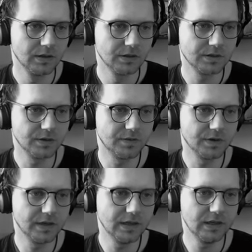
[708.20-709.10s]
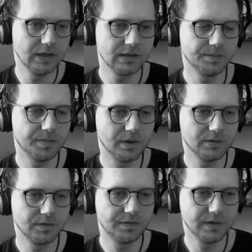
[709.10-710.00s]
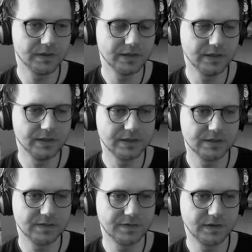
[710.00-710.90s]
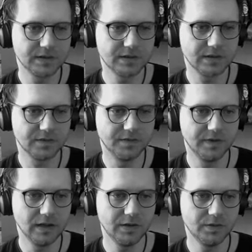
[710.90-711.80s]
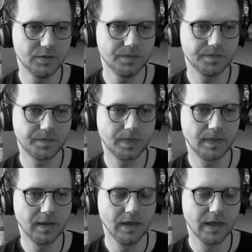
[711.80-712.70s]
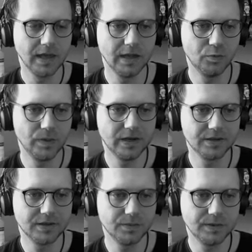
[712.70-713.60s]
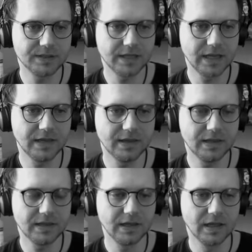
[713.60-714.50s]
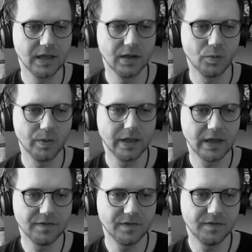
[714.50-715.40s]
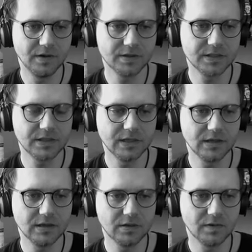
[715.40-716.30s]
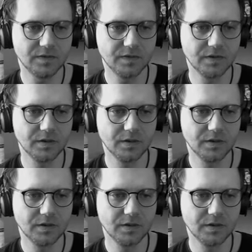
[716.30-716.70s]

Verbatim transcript: So for the inlet, the boundary field is fixed value, and we say that we have a velocity inlet of,